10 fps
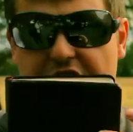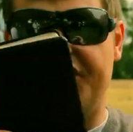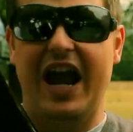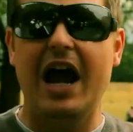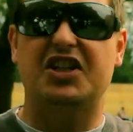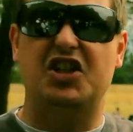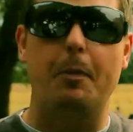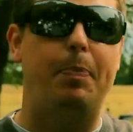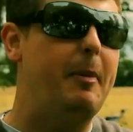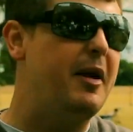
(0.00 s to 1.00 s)
that the
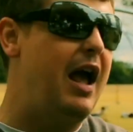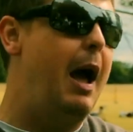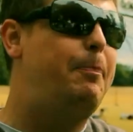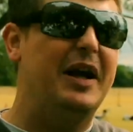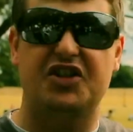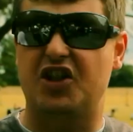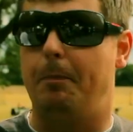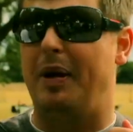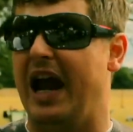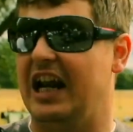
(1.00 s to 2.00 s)

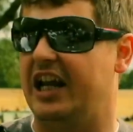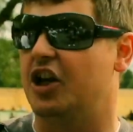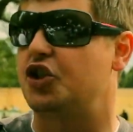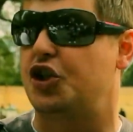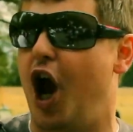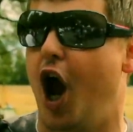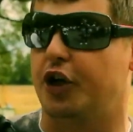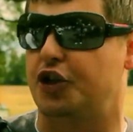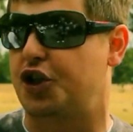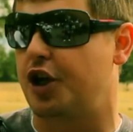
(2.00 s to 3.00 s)
Episcopalian
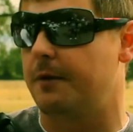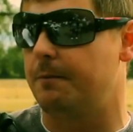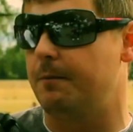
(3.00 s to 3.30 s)
Church